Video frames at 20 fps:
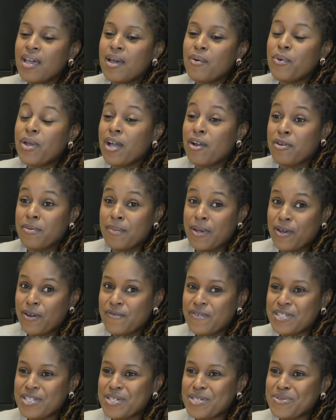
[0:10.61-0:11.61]
We are in my
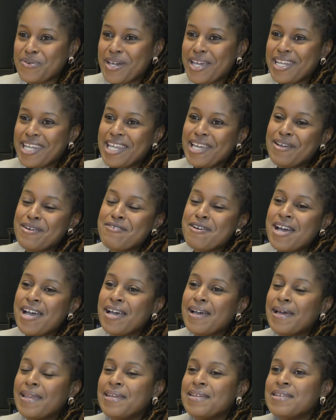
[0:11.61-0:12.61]
offices right now,
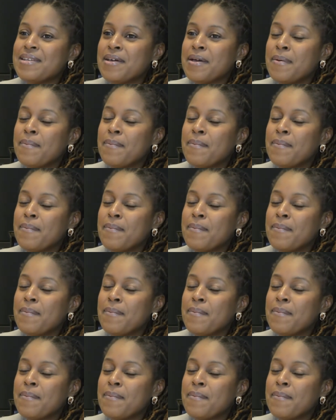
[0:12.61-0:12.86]
and